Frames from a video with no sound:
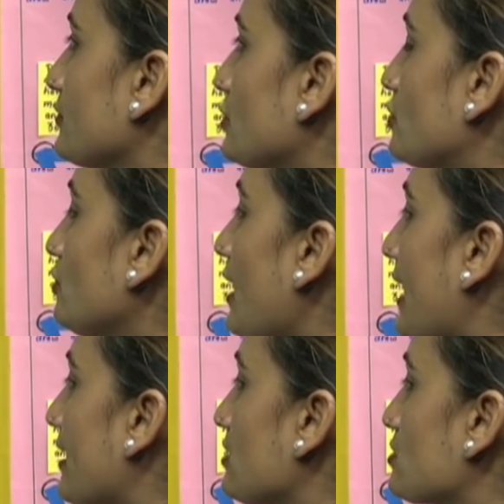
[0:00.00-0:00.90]
Two
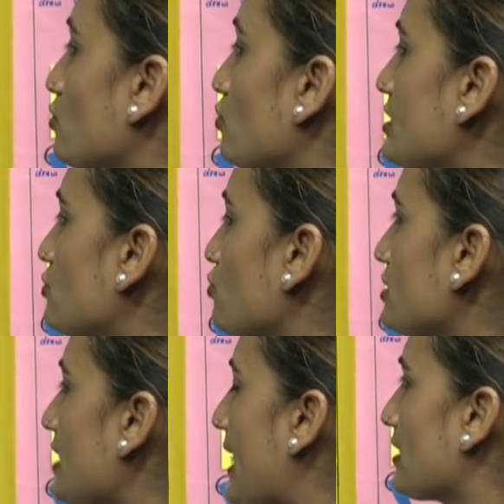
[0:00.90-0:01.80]
angles. Which
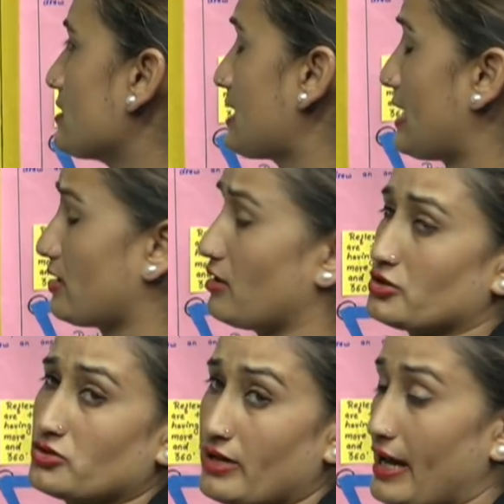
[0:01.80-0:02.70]
angles are called
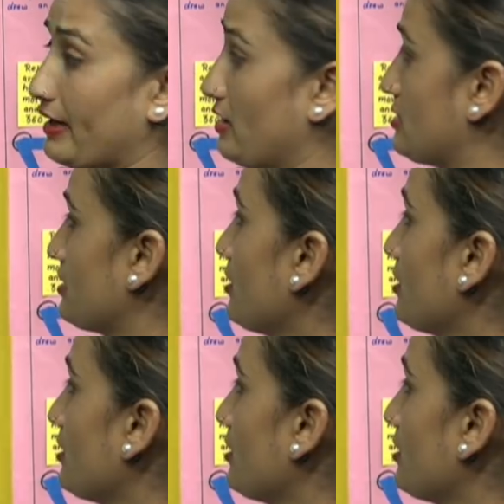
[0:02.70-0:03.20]
two angles?